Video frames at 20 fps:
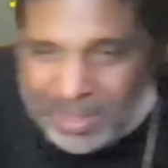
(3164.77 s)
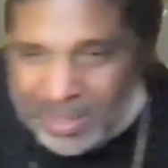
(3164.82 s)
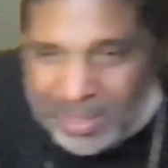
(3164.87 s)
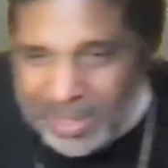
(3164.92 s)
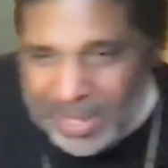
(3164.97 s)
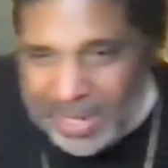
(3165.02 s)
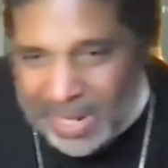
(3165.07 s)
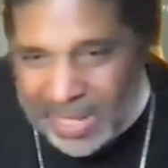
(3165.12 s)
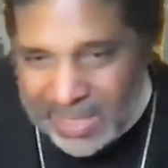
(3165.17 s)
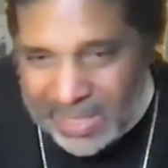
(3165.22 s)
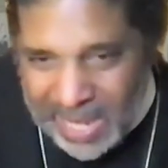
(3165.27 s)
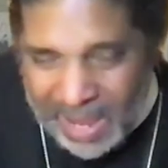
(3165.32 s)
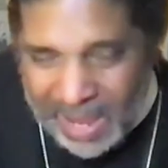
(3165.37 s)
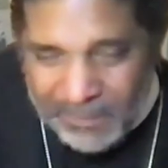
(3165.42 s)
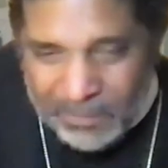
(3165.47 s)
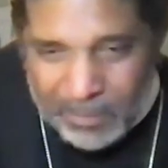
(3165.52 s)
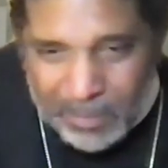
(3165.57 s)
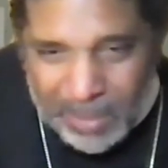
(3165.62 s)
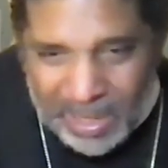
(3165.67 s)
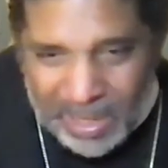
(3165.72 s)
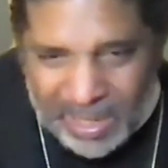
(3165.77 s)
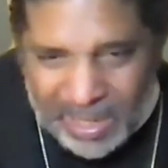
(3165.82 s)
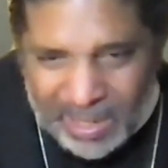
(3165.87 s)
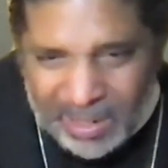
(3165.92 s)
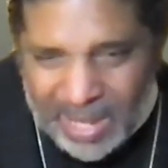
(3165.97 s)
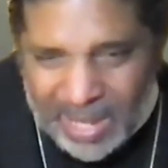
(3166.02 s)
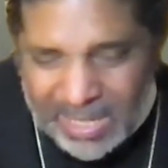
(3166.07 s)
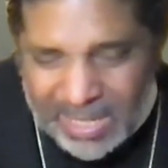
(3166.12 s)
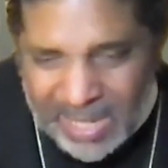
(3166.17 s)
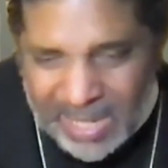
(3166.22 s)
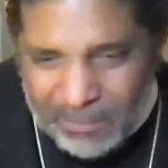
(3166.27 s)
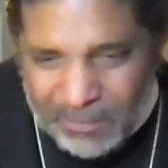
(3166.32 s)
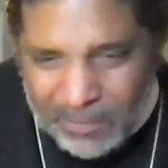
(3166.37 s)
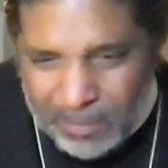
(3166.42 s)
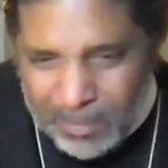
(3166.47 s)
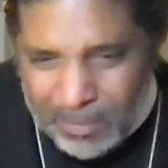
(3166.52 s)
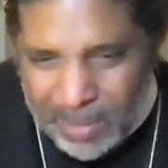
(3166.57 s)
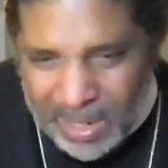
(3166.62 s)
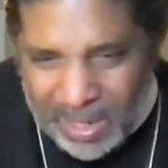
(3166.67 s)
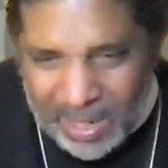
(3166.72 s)
and let's have a meeting. Let's have a
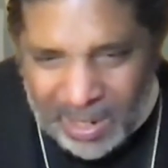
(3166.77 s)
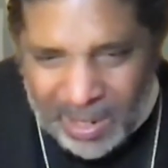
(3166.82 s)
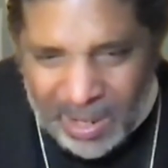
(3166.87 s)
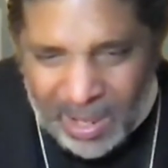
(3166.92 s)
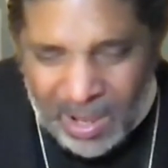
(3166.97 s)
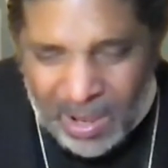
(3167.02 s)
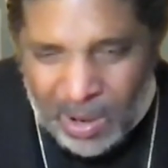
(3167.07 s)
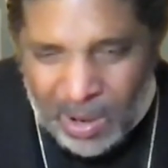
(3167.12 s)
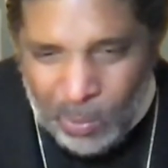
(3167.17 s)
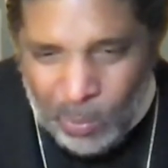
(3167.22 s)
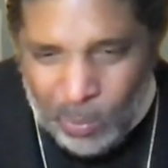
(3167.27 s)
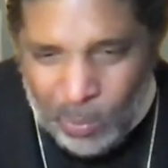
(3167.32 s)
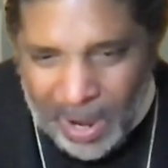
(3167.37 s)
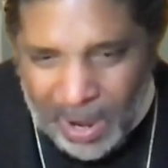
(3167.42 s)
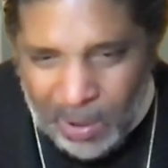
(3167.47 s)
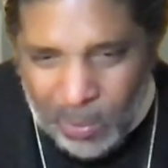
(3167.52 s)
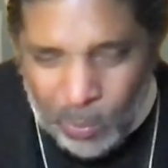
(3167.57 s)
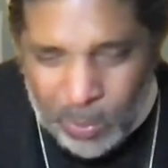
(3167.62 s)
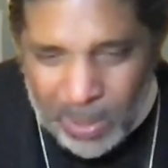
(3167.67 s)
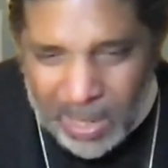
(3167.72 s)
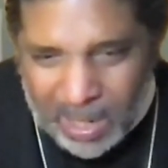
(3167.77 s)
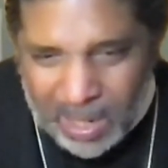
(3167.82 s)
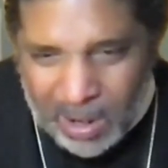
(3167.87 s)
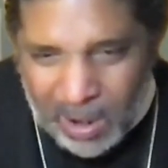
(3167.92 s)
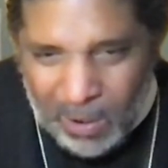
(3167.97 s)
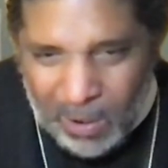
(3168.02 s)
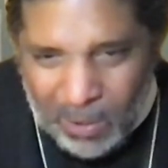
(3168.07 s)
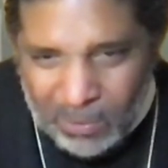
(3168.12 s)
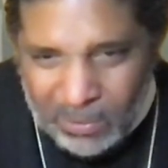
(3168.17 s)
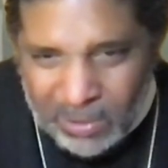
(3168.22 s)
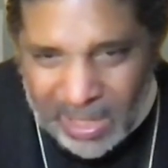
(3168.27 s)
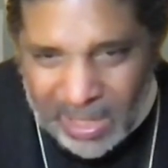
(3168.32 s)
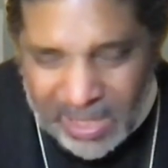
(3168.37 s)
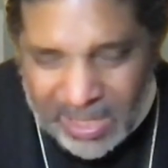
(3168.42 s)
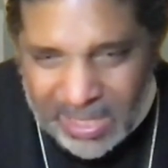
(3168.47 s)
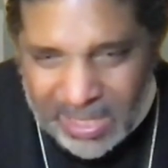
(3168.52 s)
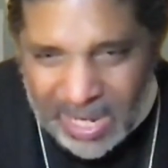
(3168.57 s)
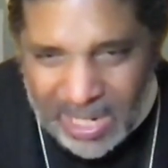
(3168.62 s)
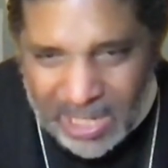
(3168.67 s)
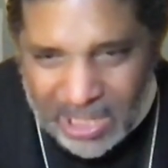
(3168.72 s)
meeting where we call
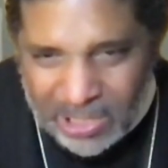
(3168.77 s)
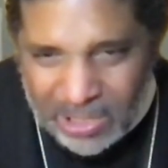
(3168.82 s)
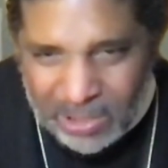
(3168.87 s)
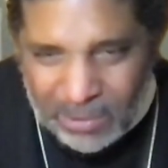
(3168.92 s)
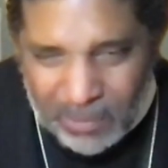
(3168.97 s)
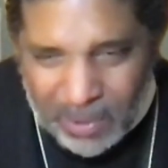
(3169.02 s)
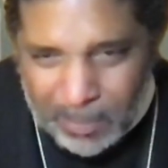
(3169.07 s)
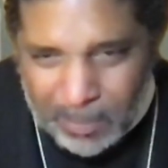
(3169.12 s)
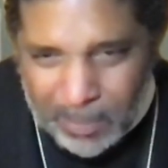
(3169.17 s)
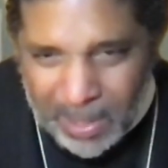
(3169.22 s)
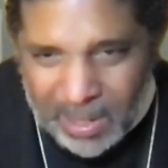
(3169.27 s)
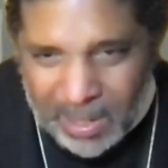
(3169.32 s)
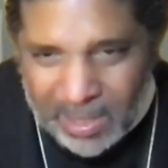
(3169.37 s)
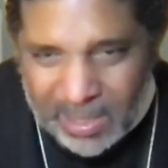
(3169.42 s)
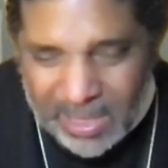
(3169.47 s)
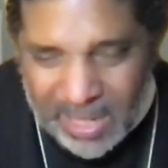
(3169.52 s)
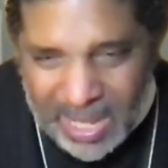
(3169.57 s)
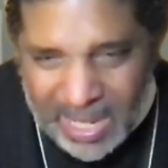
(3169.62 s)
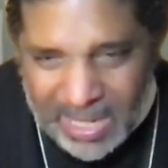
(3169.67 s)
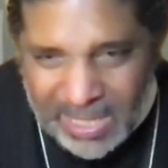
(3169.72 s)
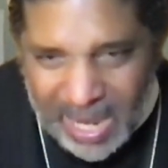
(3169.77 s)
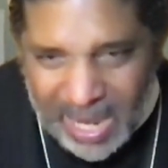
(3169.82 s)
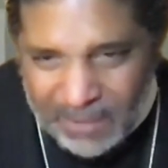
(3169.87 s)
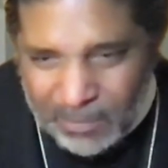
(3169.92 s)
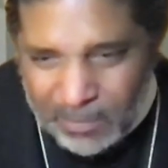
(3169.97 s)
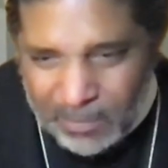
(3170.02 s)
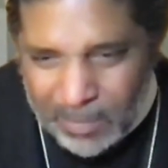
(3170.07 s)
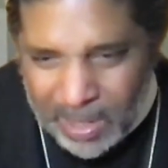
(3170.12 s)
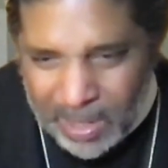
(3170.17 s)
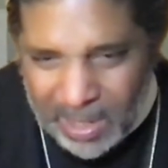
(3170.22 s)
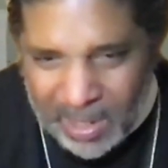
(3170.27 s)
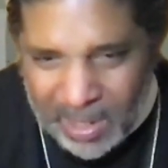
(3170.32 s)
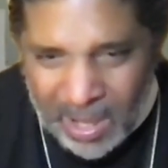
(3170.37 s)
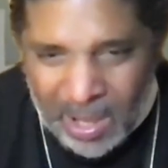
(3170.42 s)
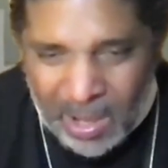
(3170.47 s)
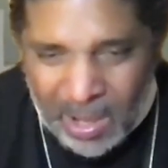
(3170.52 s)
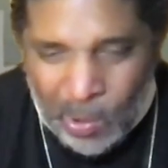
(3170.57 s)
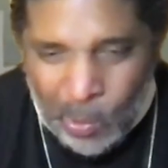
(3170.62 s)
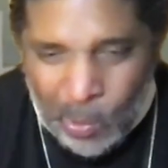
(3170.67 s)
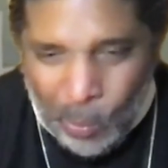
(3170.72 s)
this nation to repentance. Let's have a meeting
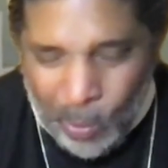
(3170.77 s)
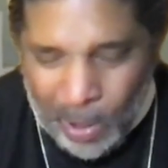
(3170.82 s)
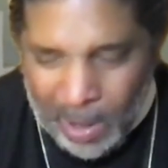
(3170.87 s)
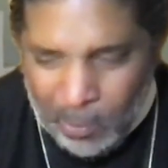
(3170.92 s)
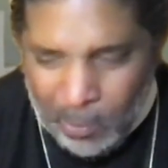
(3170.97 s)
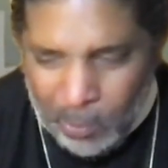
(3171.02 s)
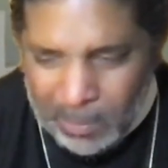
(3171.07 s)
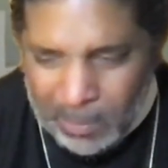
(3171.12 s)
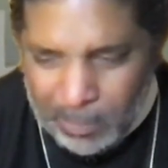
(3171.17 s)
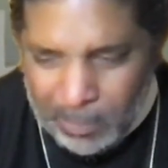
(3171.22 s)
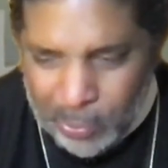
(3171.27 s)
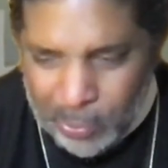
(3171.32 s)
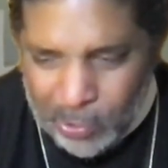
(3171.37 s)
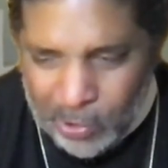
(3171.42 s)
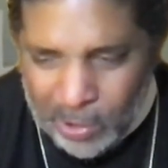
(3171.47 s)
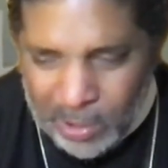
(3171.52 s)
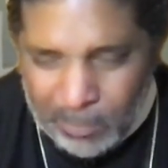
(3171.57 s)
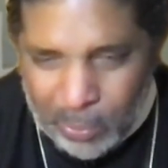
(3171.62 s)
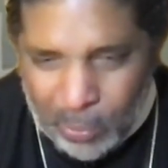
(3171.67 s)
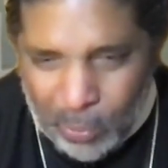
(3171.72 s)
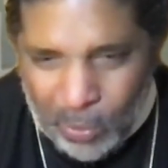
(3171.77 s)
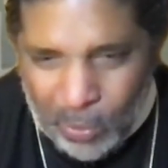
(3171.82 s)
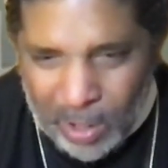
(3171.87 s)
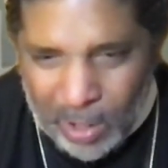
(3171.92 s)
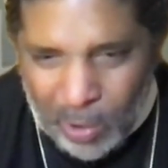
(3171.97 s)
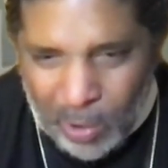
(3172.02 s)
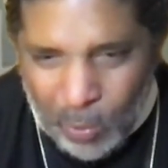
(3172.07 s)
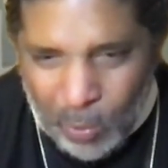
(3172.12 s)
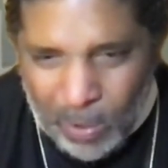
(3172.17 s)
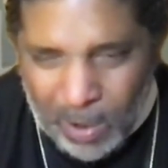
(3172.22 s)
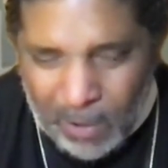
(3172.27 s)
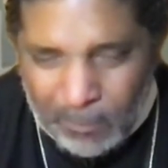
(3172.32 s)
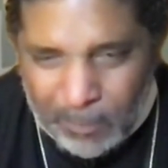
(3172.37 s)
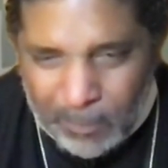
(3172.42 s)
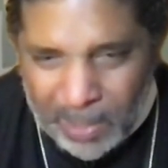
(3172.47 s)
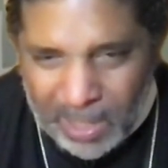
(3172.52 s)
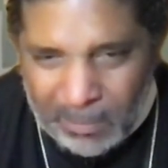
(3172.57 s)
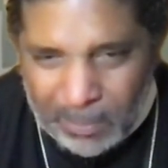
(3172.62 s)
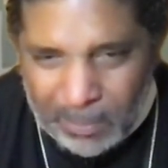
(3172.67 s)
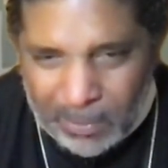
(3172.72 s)
where we put poor and low wealth
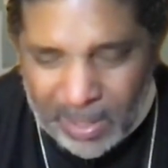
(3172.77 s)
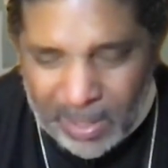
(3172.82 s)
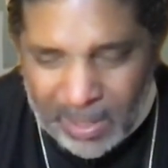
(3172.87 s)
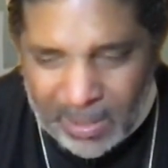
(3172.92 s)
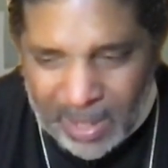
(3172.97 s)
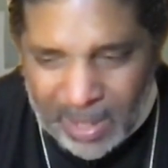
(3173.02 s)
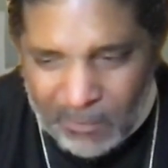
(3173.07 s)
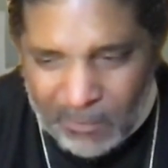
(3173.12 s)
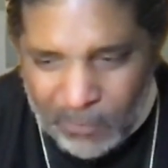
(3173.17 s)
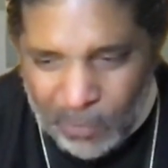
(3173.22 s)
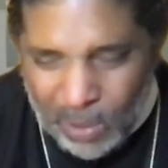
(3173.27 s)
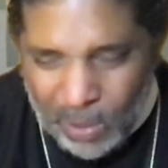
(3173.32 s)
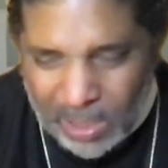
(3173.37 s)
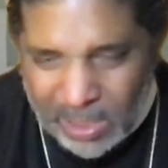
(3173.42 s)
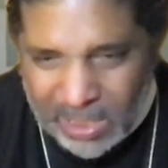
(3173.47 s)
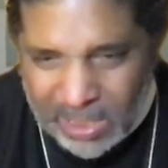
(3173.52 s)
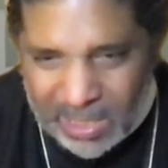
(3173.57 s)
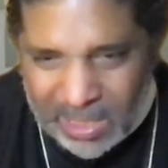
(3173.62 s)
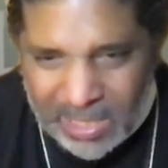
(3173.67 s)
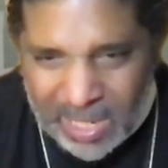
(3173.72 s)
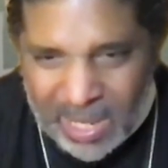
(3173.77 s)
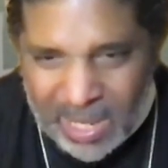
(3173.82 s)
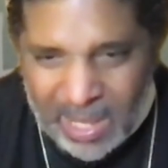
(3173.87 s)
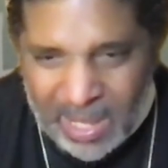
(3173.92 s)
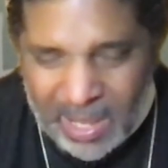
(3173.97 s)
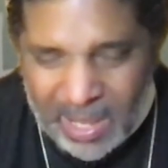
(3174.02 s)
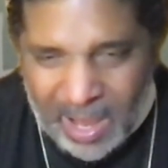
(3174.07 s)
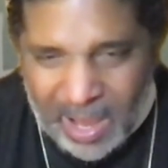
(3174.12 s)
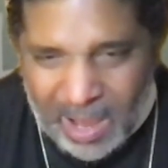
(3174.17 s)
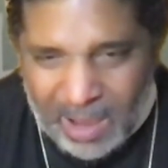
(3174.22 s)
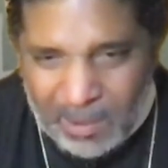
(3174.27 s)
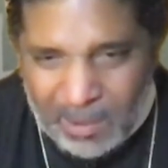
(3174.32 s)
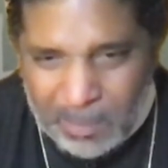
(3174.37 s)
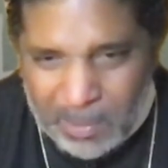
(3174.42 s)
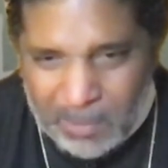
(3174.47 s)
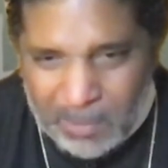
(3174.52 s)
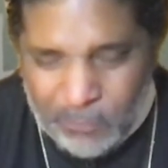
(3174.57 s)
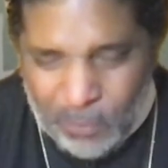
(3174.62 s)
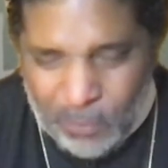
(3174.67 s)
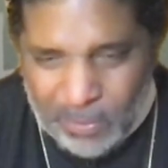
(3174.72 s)
people and their voices uh,
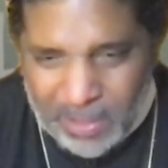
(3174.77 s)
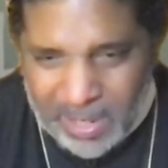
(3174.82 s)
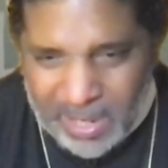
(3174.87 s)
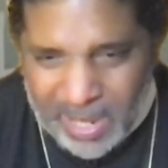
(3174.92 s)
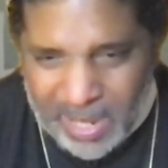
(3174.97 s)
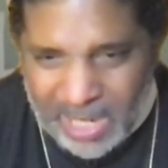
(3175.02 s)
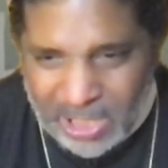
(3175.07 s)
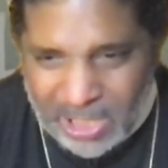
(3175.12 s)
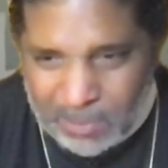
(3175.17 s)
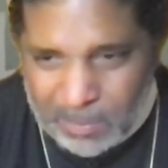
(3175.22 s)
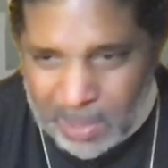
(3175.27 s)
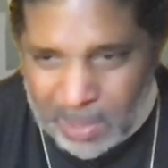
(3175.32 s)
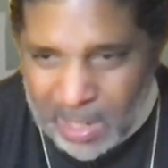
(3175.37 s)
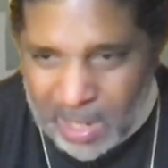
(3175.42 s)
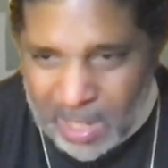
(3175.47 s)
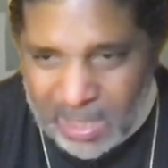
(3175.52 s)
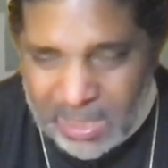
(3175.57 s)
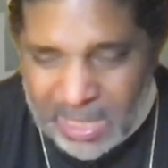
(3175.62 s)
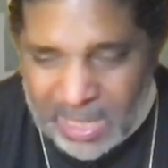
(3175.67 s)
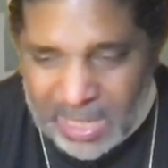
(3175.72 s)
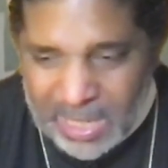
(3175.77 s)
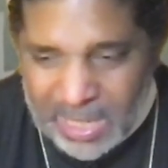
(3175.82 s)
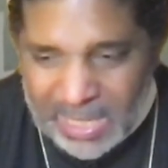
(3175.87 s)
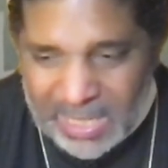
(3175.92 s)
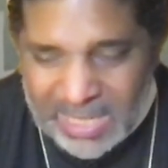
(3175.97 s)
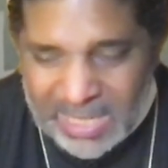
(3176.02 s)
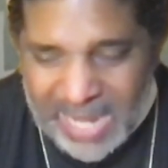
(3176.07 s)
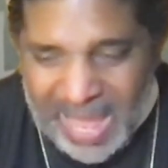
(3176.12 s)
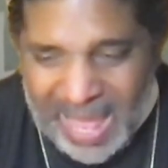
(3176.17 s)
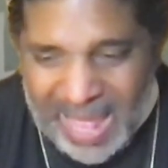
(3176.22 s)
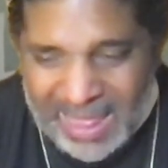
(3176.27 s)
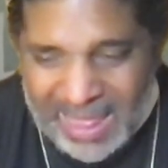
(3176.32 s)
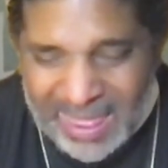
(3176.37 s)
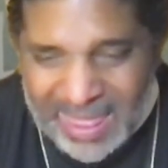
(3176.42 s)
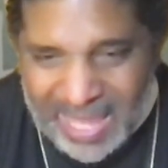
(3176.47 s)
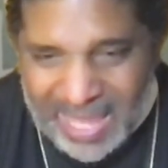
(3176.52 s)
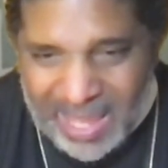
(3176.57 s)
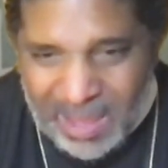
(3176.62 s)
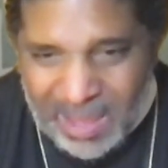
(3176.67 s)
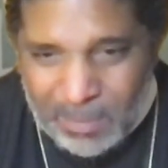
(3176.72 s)
before the nation because it's not
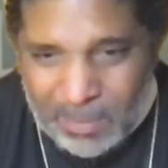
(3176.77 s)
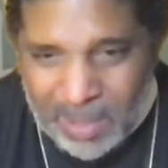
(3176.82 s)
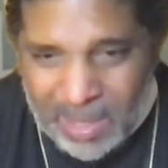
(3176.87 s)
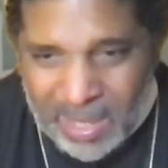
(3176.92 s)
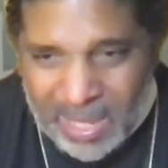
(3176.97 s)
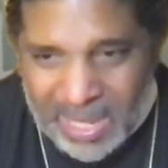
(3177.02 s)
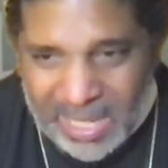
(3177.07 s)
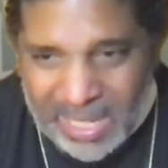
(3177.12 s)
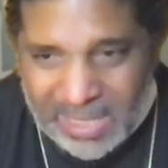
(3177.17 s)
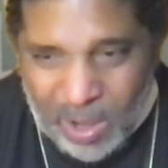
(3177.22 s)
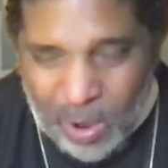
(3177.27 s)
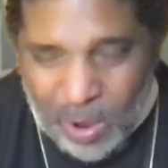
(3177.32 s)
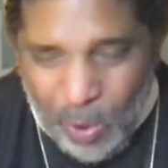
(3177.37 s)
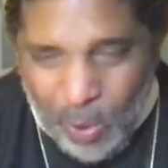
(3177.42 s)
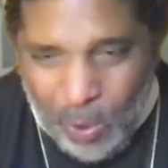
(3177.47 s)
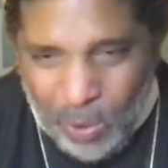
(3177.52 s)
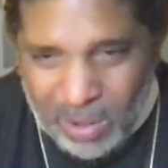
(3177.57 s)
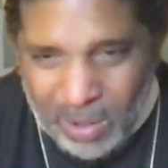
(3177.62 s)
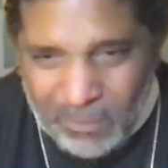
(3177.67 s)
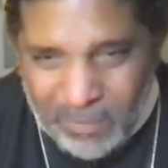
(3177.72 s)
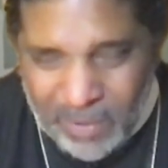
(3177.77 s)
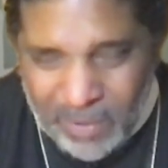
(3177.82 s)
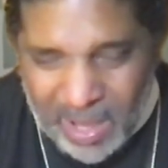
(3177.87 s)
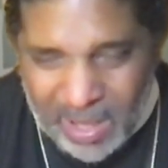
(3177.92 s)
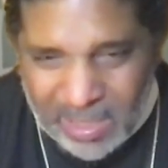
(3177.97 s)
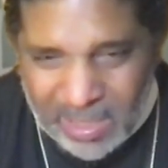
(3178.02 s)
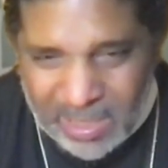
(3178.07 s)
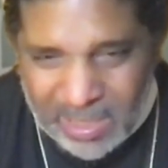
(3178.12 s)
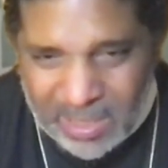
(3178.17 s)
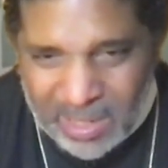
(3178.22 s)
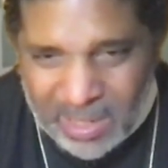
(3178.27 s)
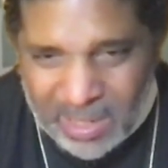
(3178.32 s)
them, it's all of us.